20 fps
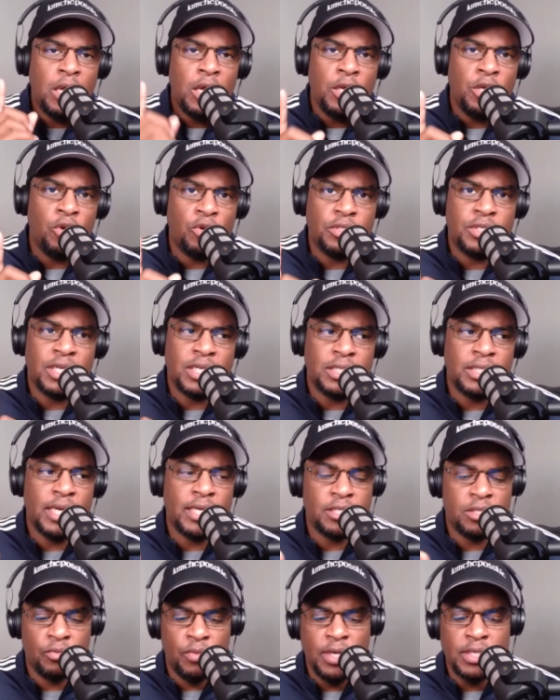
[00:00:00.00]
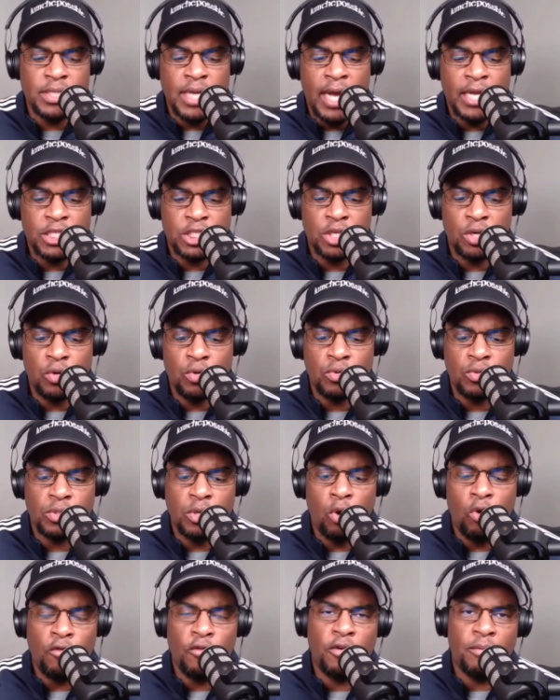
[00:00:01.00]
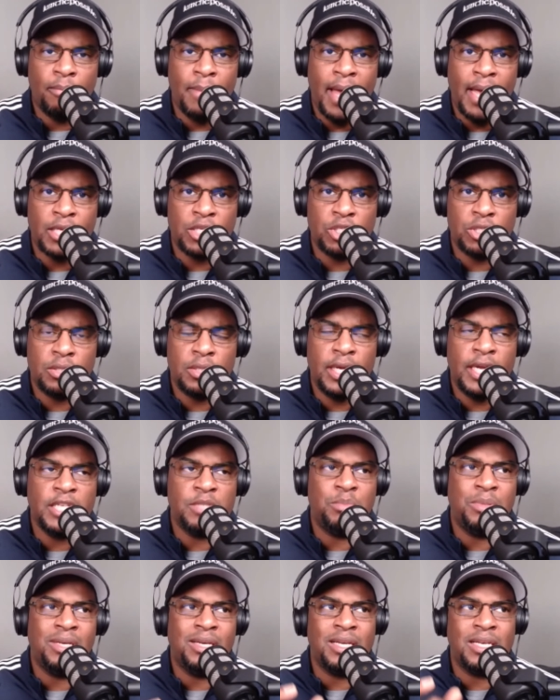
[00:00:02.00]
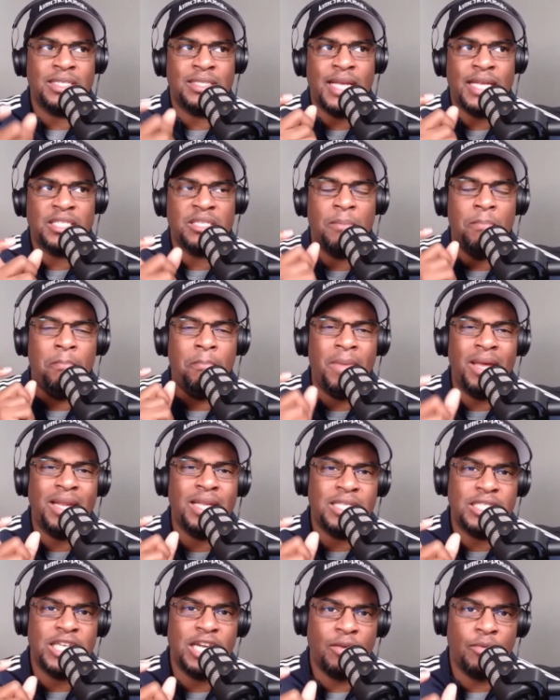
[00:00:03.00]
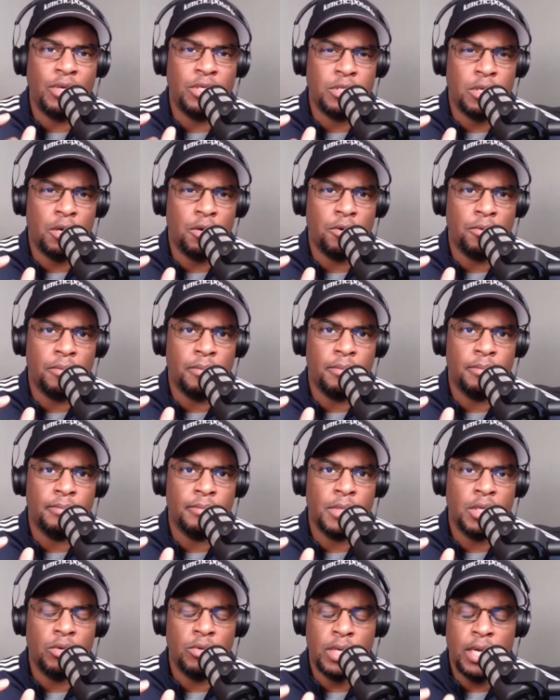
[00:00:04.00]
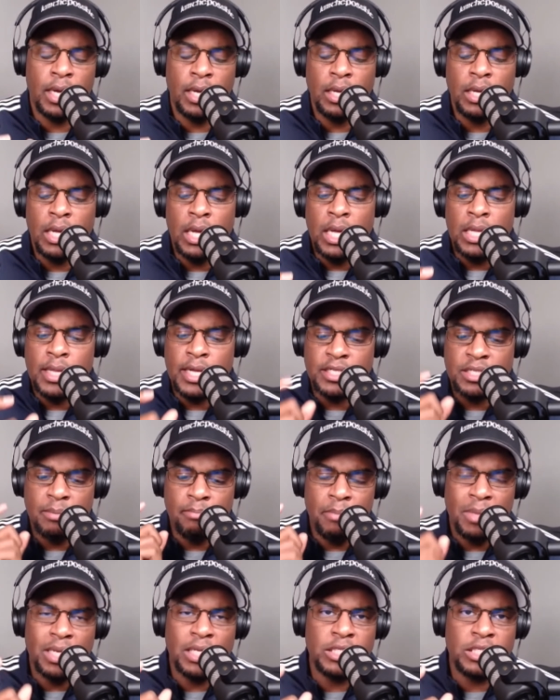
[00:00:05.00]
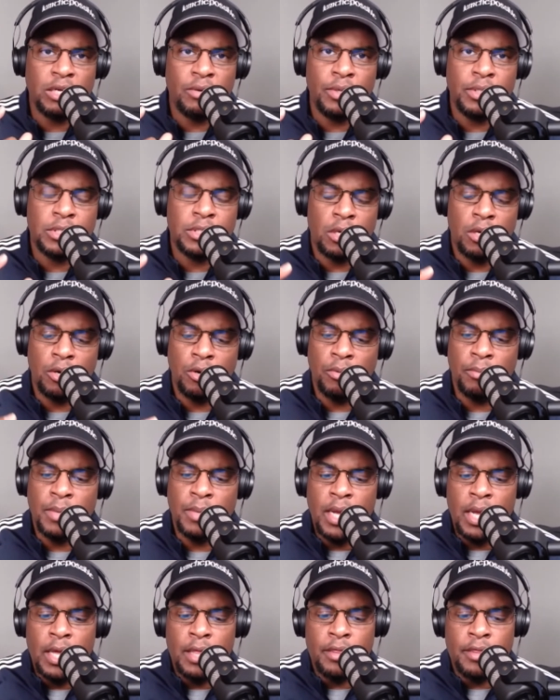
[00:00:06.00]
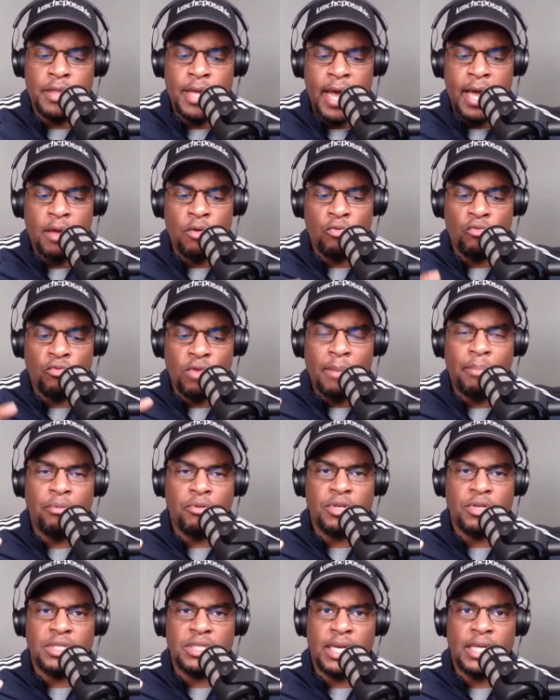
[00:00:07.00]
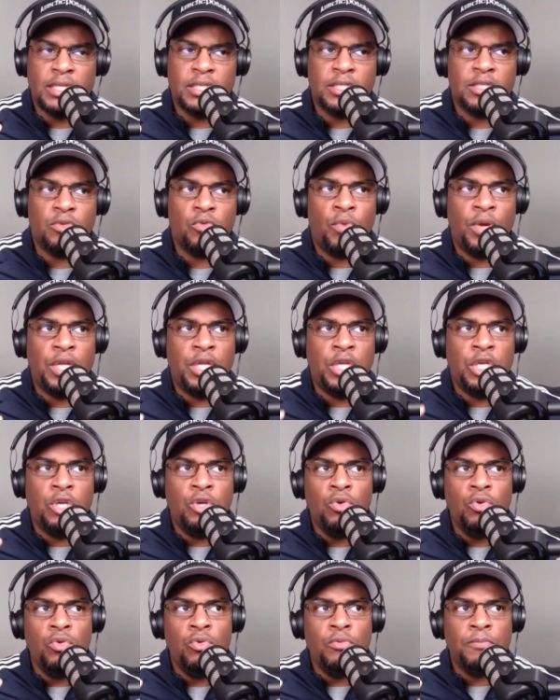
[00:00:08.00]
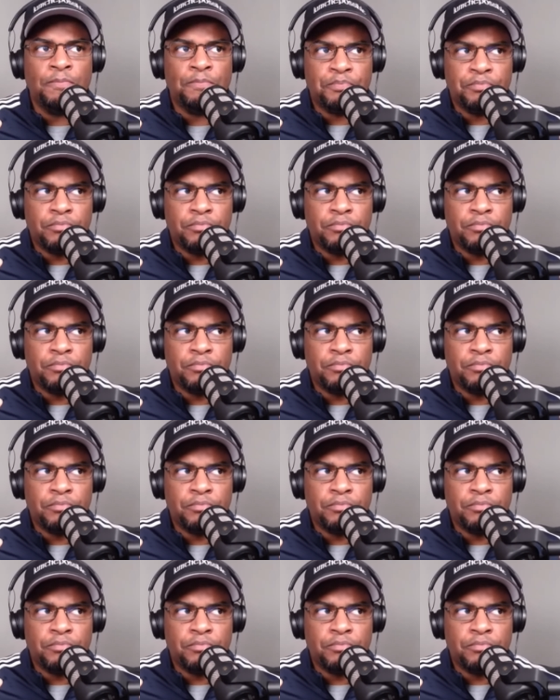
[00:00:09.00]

your success. The reason I chose overmatch is because that's a military term. Okay. That's a military term that represents when you,